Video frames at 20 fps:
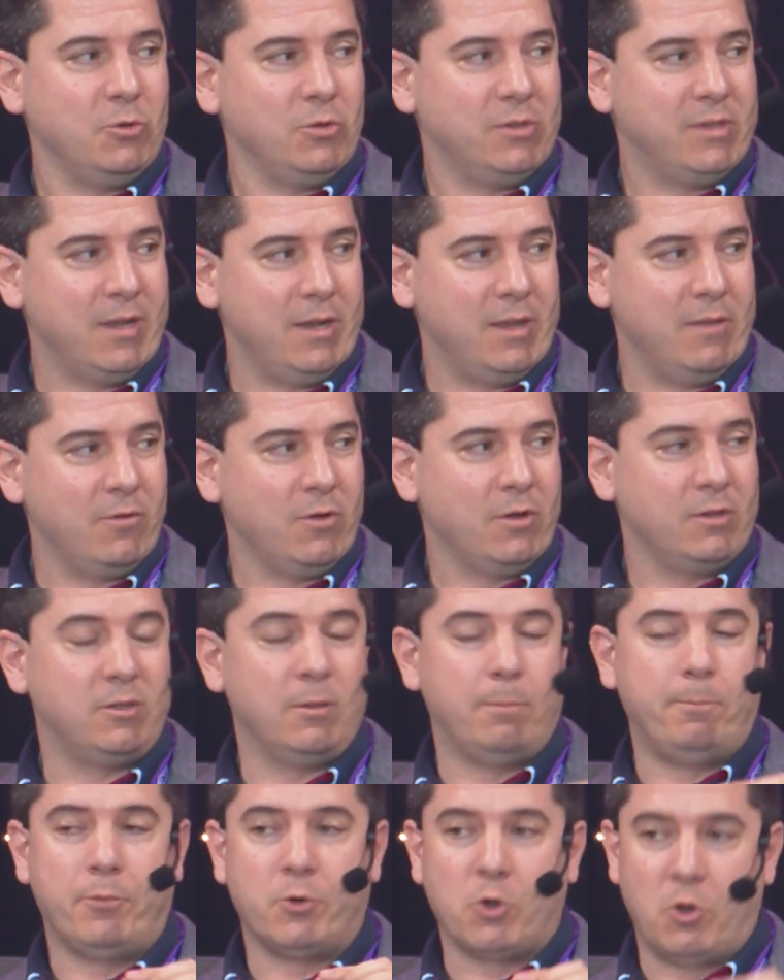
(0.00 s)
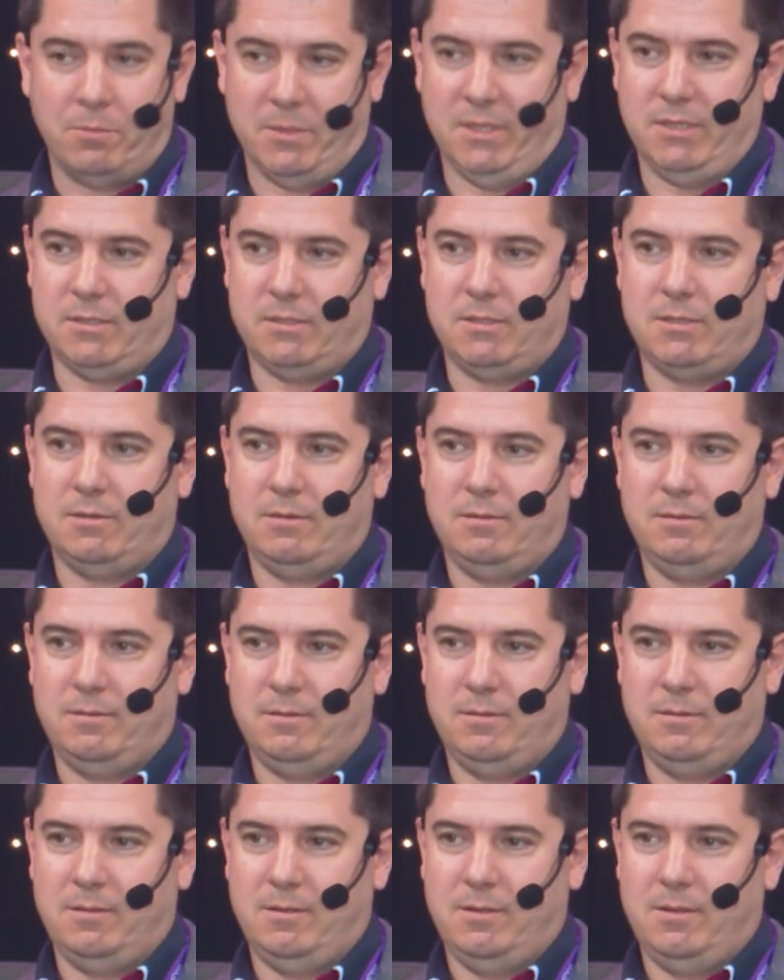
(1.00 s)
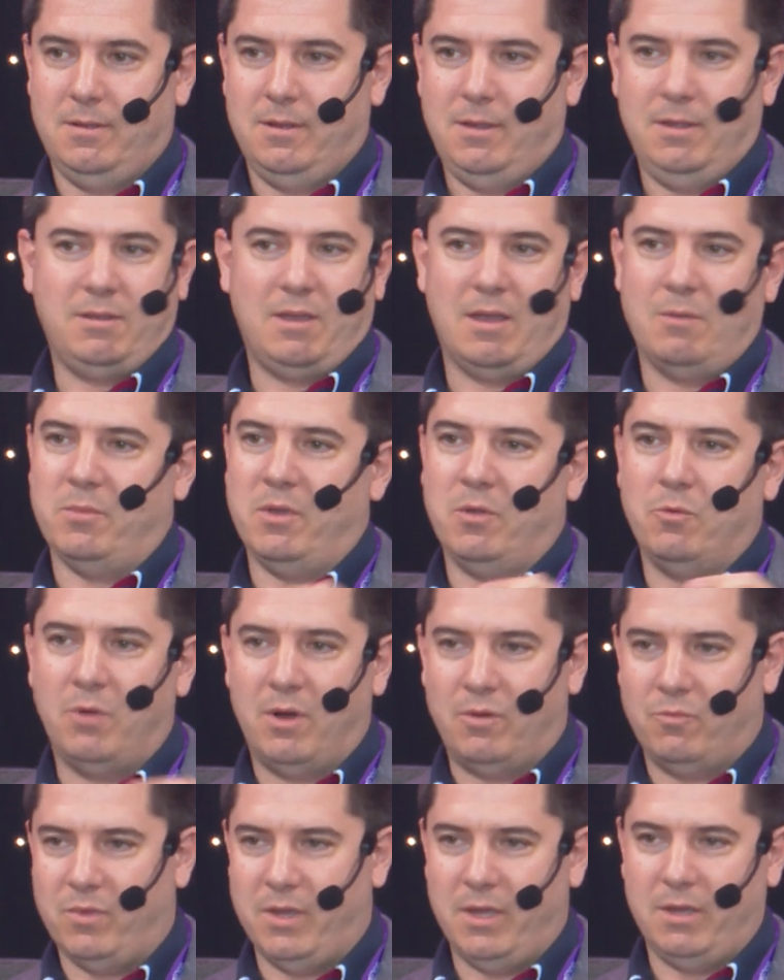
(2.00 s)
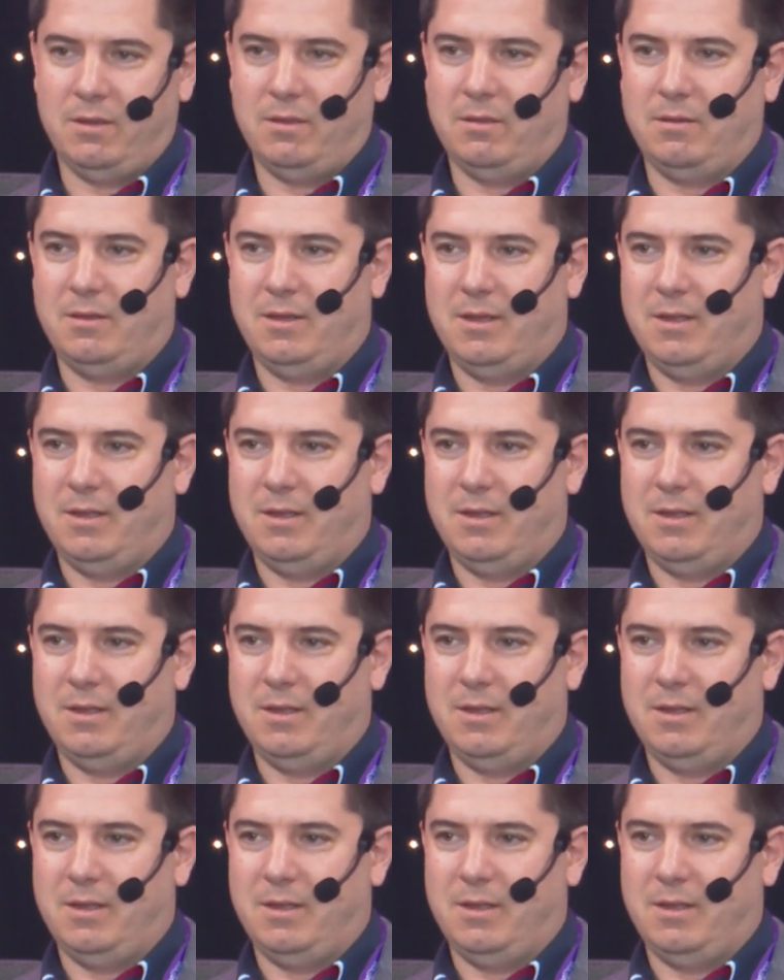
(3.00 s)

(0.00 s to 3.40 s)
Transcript: deliver the promise. It can be 1 week,